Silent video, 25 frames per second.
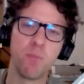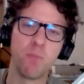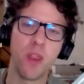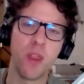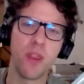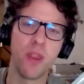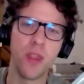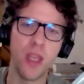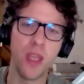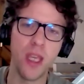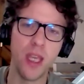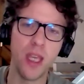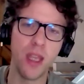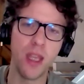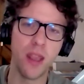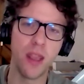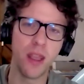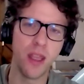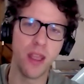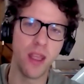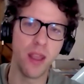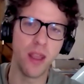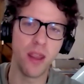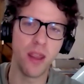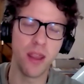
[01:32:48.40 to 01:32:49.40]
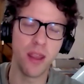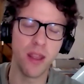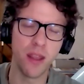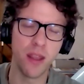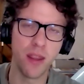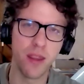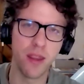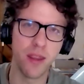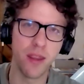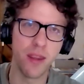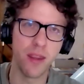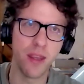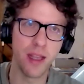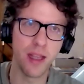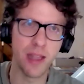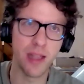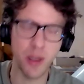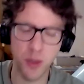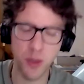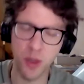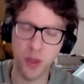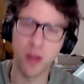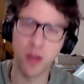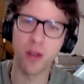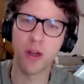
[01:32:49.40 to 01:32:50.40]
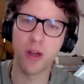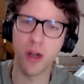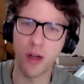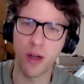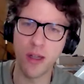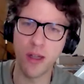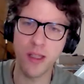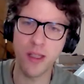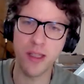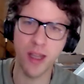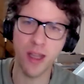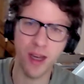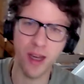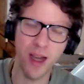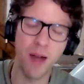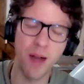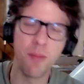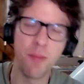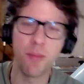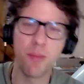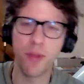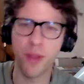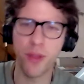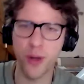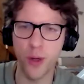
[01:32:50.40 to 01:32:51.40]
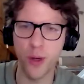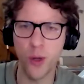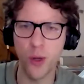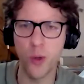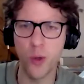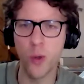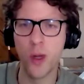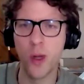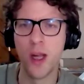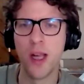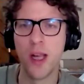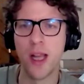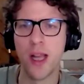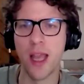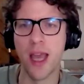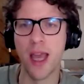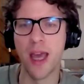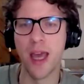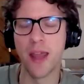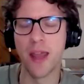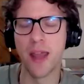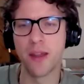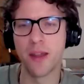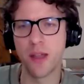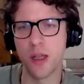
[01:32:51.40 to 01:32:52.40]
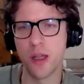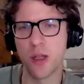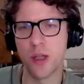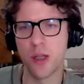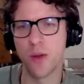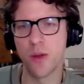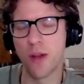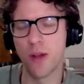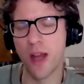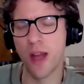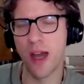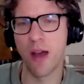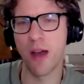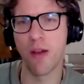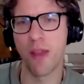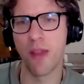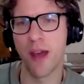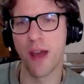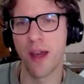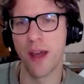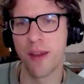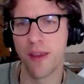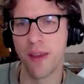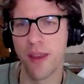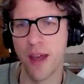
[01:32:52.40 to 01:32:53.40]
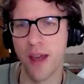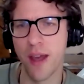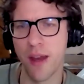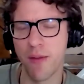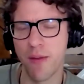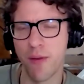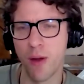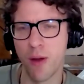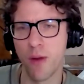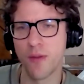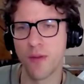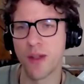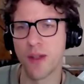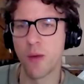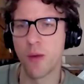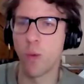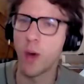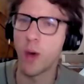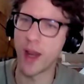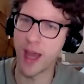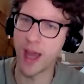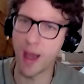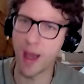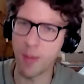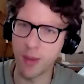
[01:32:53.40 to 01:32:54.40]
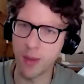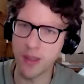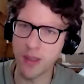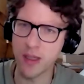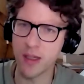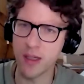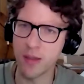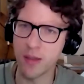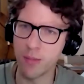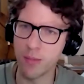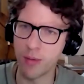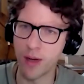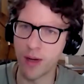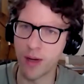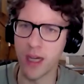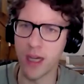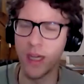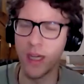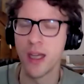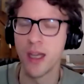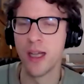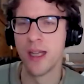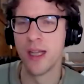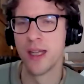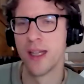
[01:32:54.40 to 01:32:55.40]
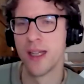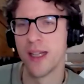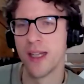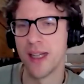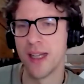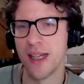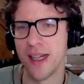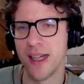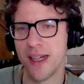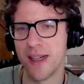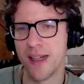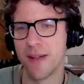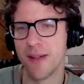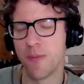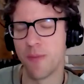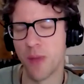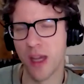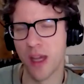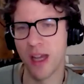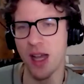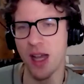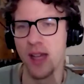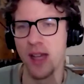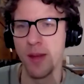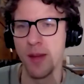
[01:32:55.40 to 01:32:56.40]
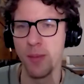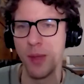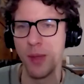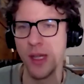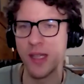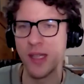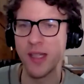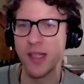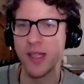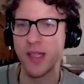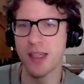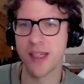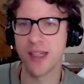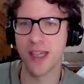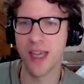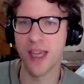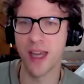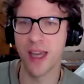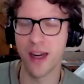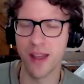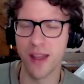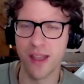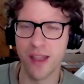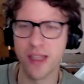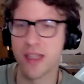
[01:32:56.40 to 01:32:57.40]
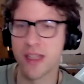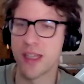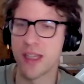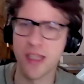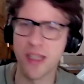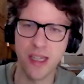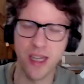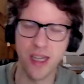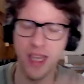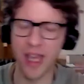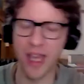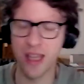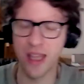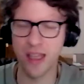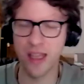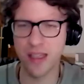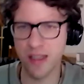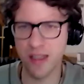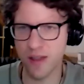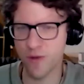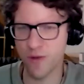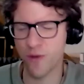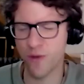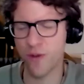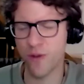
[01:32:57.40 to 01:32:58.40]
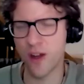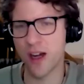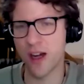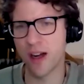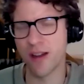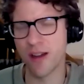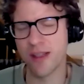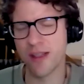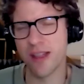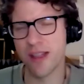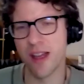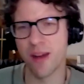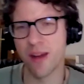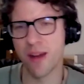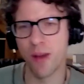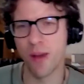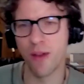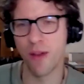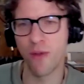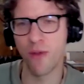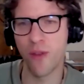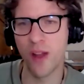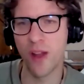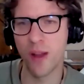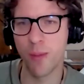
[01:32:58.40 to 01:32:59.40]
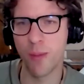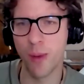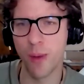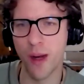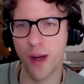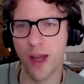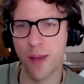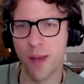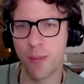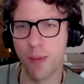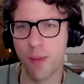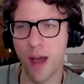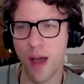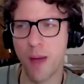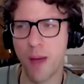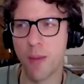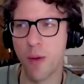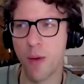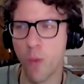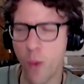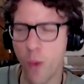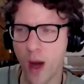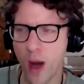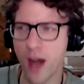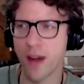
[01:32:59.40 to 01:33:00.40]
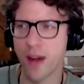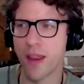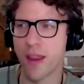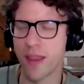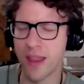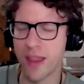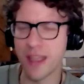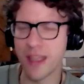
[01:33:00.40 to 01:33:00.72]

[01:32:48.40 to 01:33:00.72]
the electrical currents that come through and the tissue and how that evolves and what happens in the brain, and kind of piece that together. This is far outside of my field, but I'm aware that